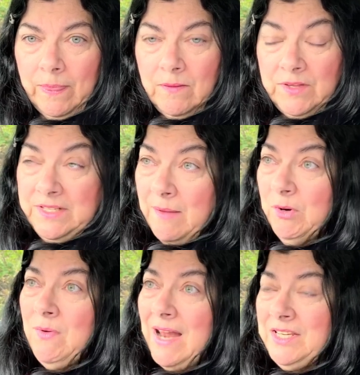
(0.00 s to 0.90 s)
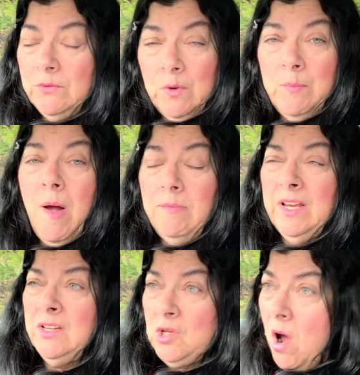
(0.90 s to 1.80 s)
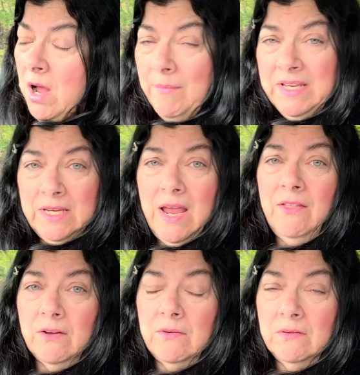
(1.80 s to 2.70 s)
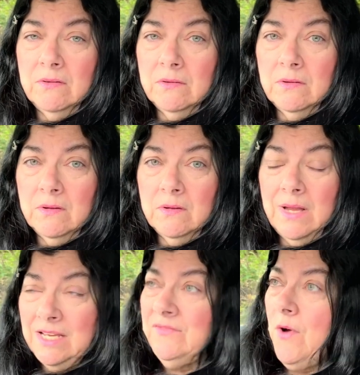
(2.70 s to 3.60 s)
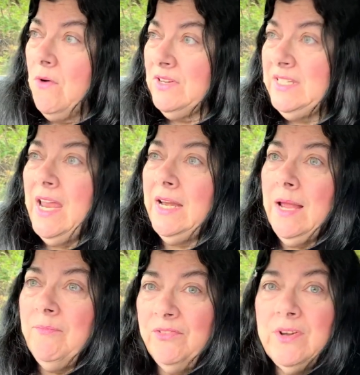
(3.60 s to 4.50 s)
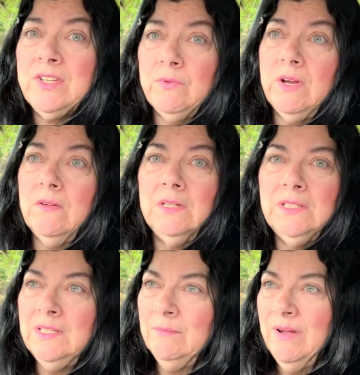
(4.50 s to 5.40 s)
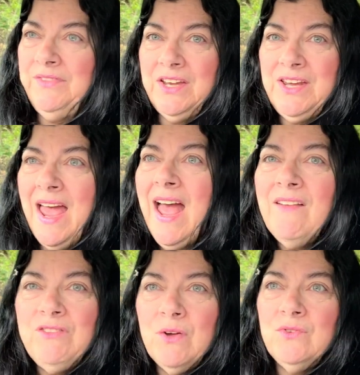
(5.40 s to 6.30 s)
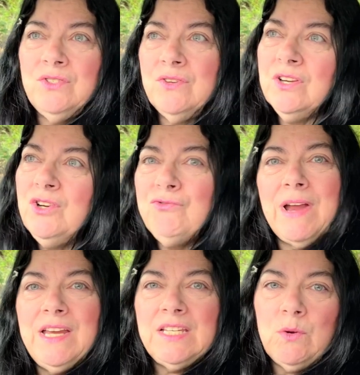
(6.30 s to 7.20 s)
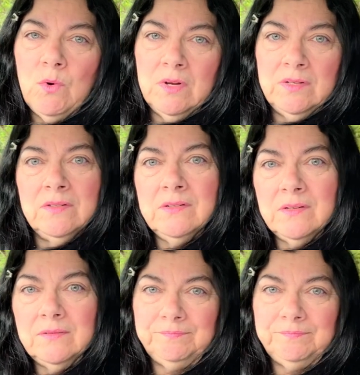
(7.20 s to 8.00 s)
The Democrats and the Republicans are coming together as far as standing up for Israel. But then you have those crazy ones,